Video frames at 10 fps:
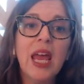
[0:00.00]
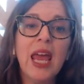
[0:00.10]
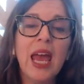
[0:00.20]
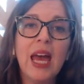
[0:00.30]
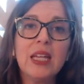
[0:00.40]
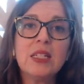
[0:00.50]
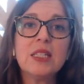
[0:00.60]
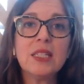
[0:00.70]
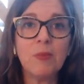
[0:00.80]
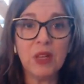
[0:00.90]
and
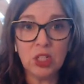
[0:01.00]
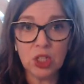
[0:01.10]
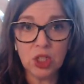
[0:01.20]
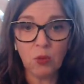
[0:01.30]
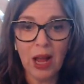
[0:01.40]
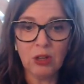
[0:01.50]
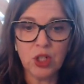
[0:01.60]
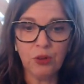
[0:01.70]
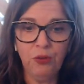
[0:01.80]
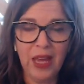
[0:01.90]
something to surround
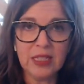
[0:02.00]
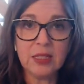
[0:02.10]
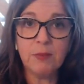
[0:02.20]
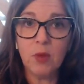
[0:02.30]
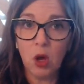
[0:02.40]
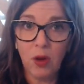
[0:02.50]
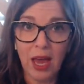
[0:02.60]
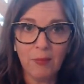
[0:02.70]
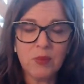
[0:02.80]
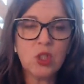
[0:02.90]
your face.
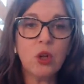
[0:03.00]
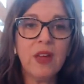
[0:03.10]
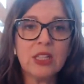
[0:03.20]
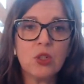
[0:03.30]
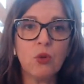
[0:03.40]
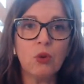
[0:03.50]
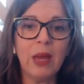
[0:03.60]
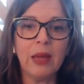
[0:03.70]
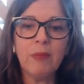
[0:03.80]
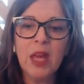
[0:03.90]
Okay, so that's
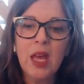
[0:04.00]
grooming.